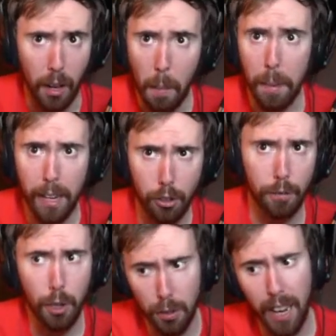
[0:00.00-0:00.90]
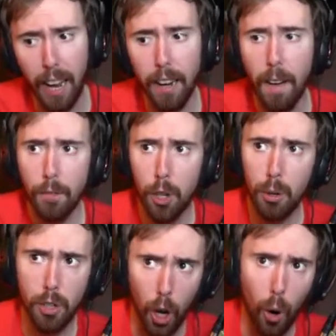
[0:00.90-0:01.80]
Because if you did,
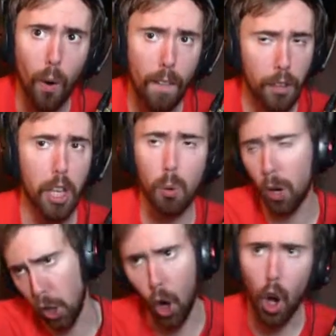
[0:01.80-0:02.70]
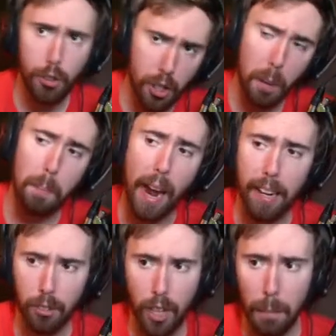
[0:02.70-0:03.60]
you'd know that you were called to the bank
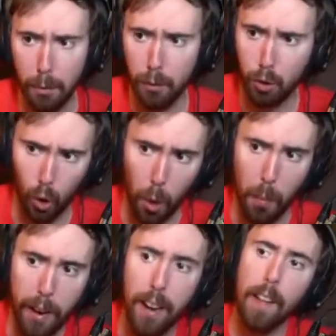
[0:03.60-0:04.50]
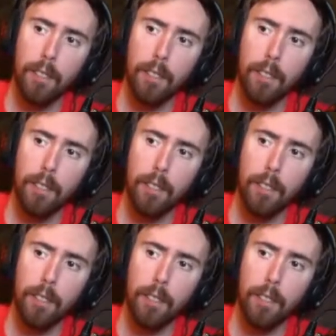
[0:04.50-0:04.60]
steps of Stormwind,